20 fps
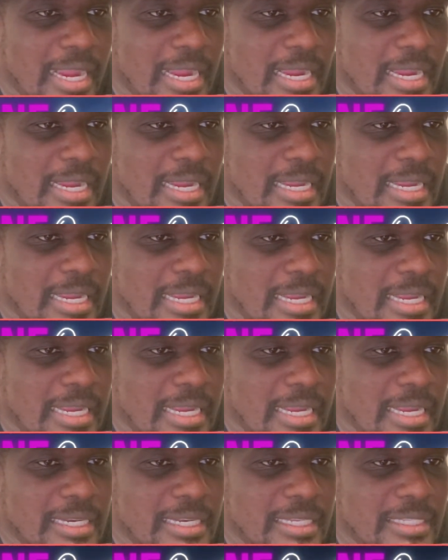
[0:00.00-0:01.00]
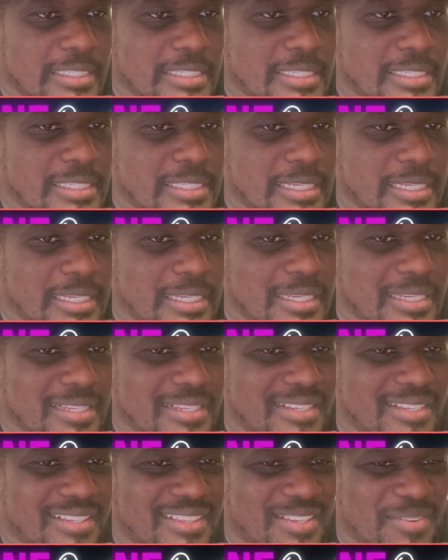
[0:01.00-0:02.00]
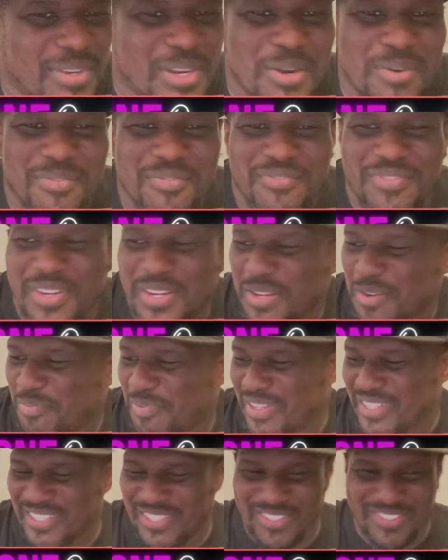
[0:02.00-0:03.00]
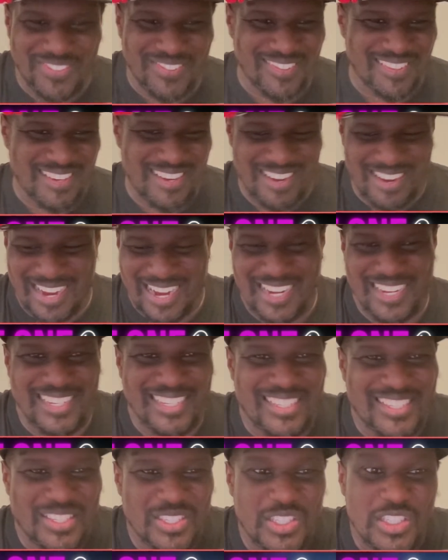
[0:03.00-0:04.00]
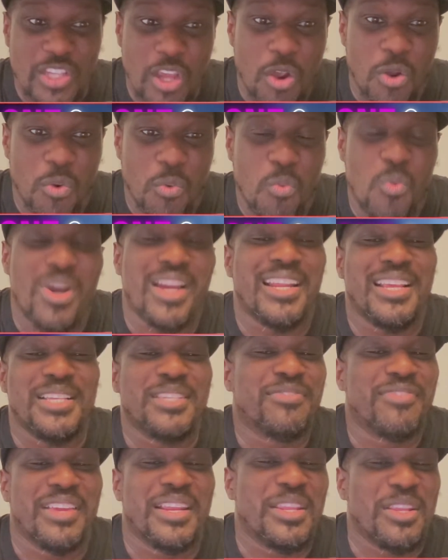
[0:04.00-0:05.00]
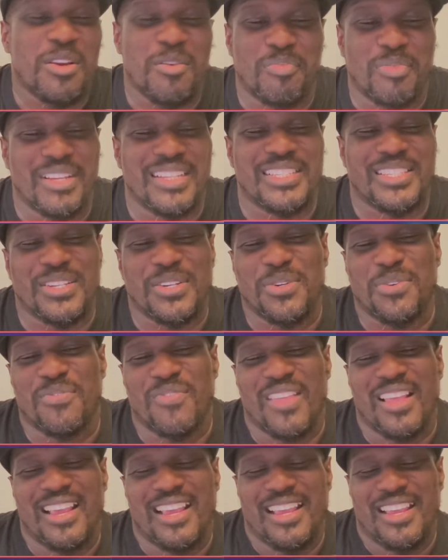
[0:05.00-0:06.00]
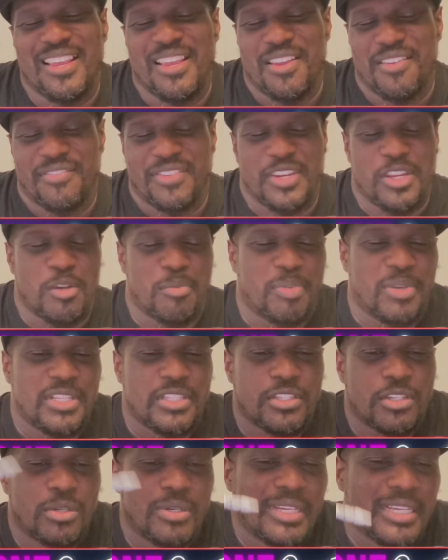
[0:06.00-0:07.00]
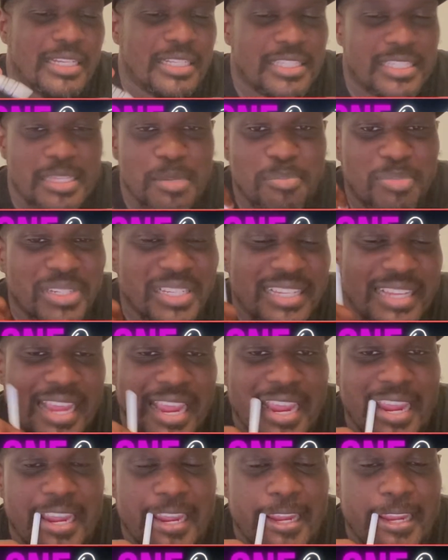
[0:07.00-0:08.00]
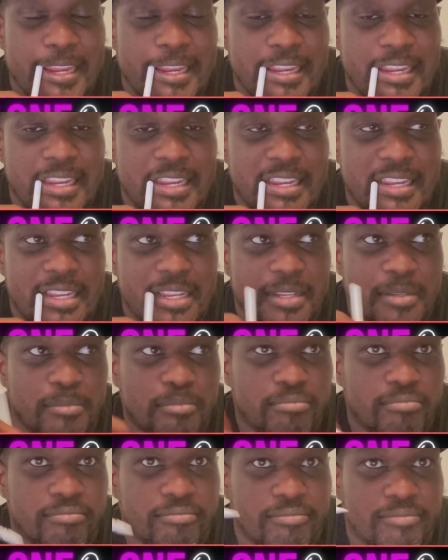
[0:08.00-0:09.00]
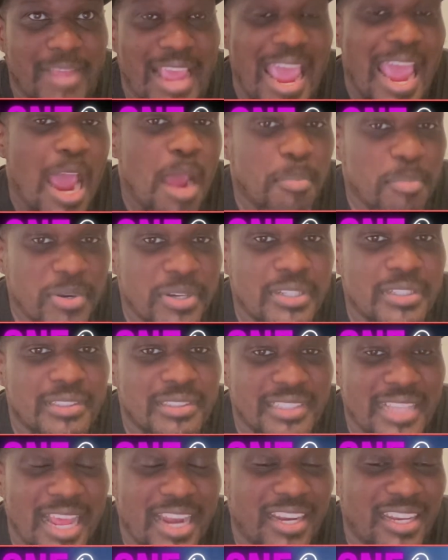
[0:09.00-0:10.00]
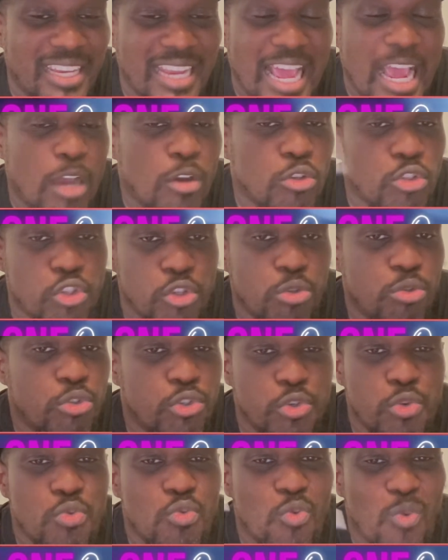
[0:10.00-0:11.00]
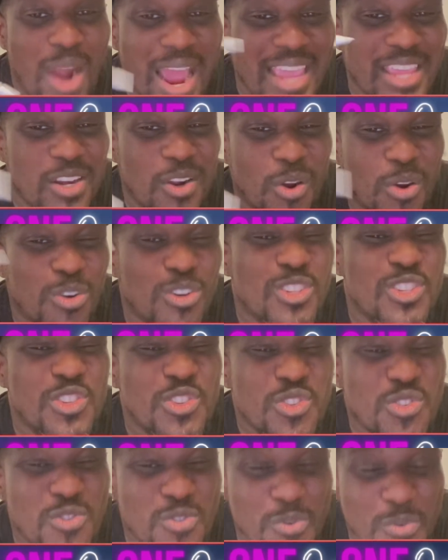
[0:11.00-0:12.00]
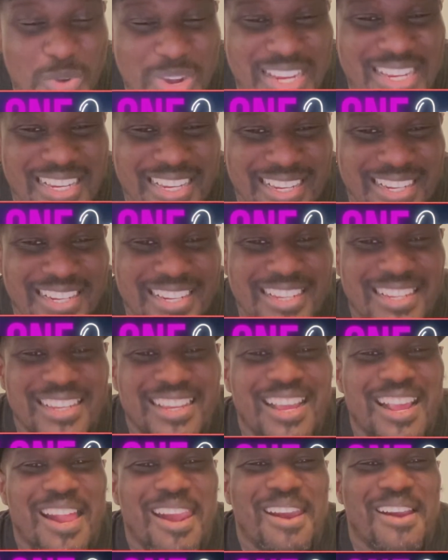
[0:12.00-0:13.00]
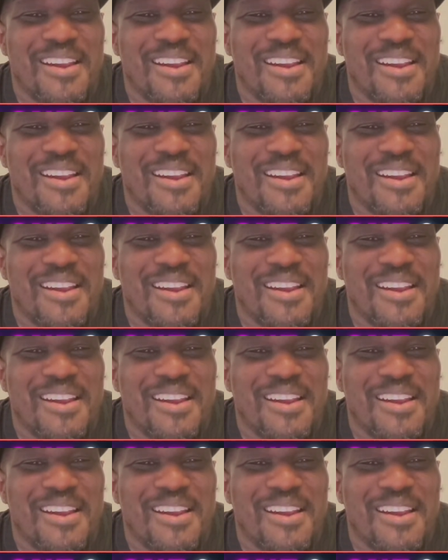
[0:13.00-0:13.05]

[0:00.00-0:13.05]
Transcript: And let's see. There we go. Video Pencil. All right. So what is Video Pencil? Video Pencil is simply a app that allows you to write on screen